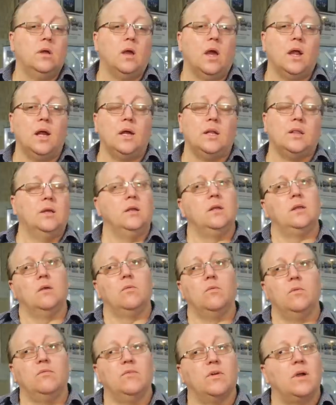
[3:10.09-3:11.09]
And I think
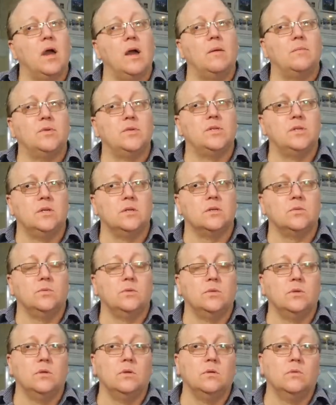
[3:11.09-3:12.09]
that we've accomplished this
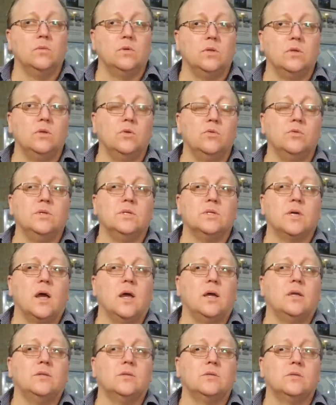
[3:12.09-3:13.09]
with the, with the new
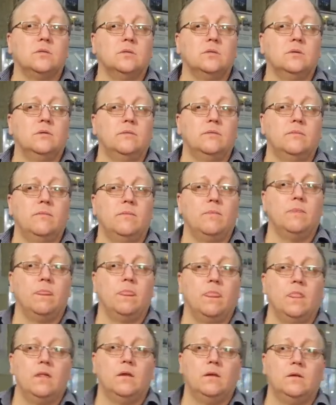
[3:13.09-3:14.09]
designs.
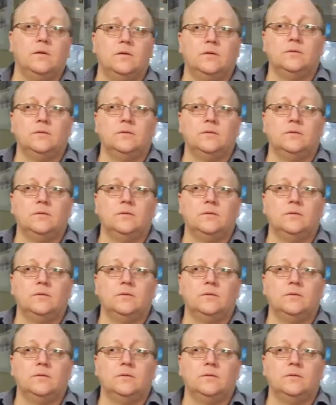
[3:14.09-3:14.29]
So you have